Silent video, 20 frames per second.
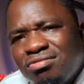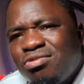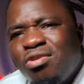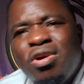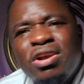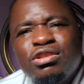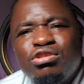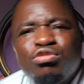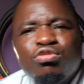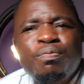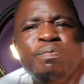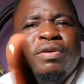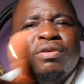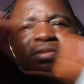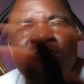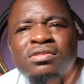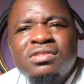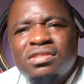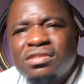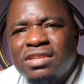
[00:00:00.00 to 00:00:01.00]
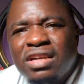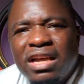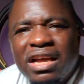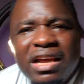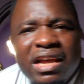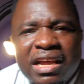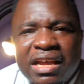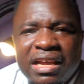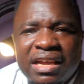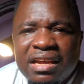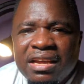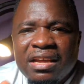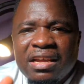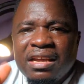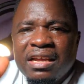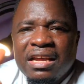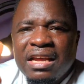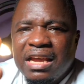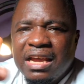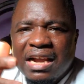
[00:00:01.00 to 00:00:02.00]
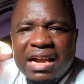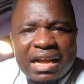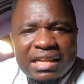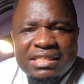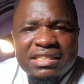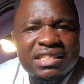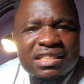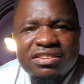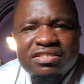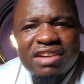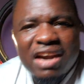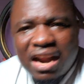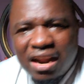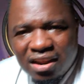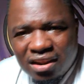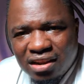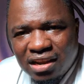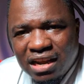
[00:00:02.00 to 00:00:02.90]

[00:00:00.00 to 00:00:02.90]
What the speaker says: going to build a cathedral,